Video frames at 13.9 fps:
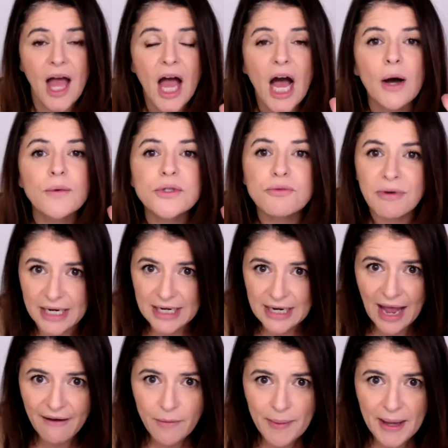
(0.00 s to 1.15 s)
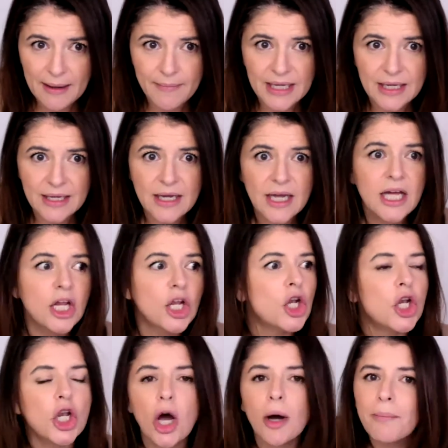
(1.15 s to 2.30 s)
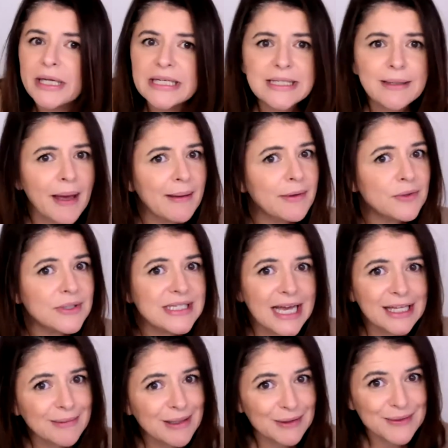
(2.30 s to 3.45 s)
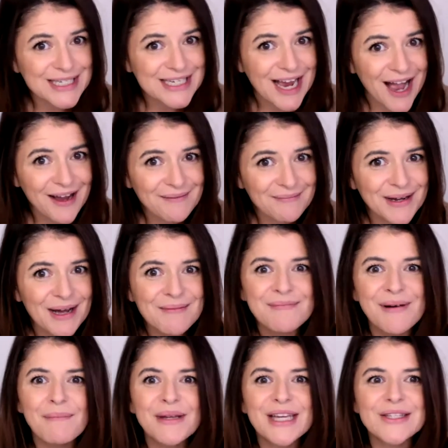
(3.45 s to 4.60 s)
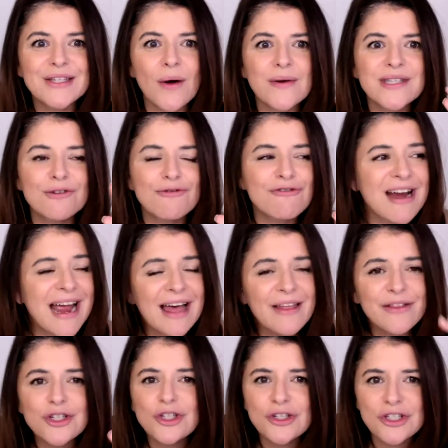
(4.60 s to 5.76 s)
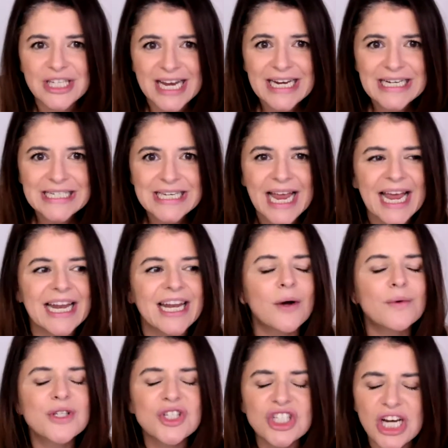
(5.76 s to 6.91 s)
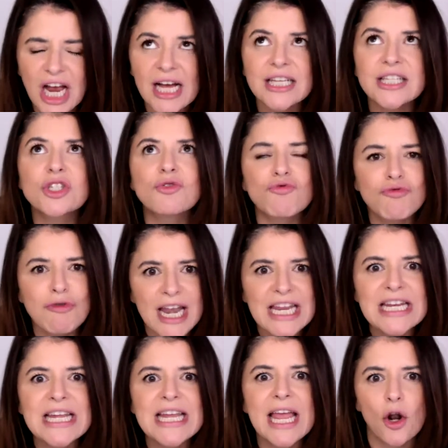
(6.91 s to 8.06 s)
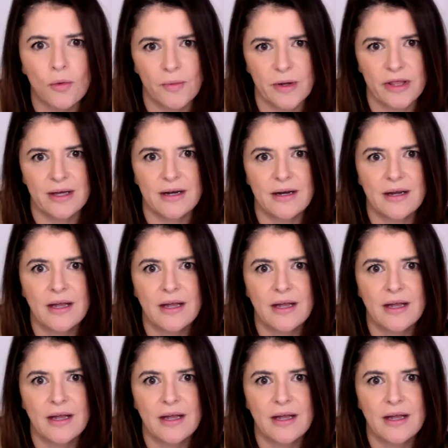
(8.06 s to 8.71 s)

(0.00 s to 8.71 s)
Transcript: I was ready to have a baby, not because the baby was telling me it was time, but because I was around the due date and I was just ready to get on with it.